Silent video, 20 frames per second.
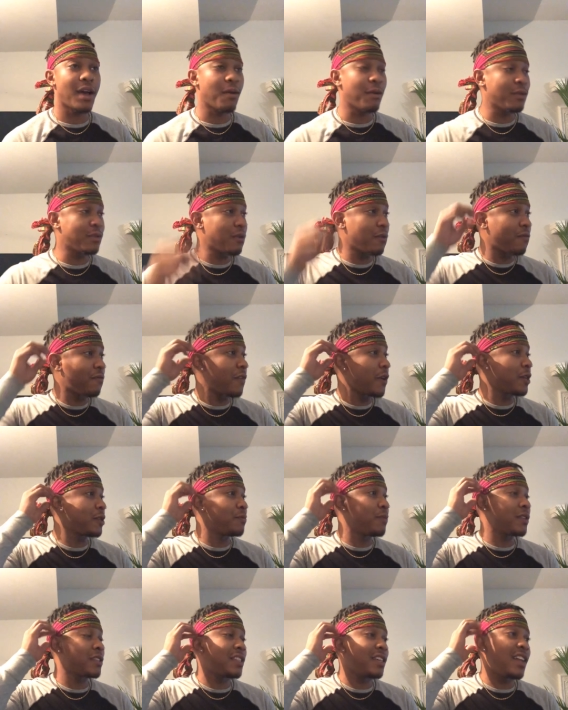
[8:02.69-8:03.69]
I was on
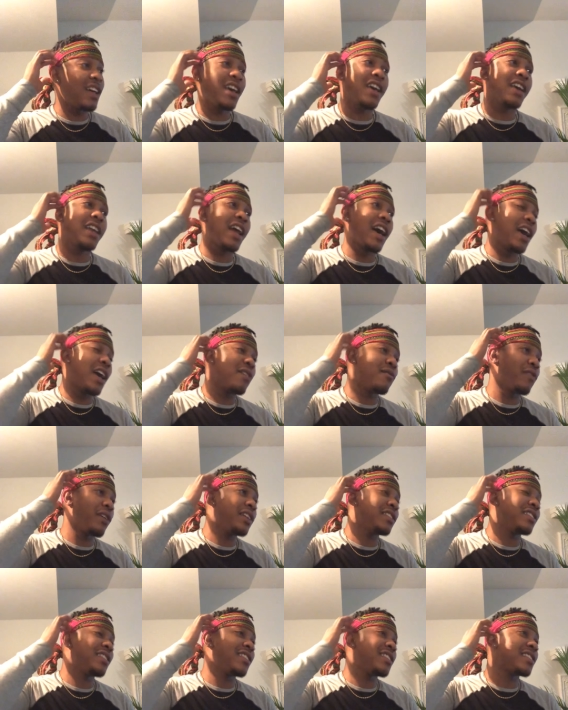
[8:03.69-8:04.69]
Facebook today and I had
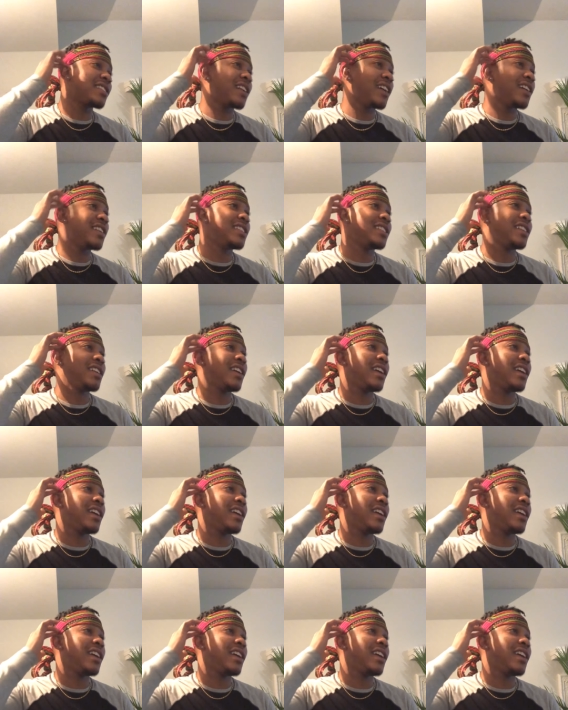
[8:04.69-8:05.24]
raised a discussion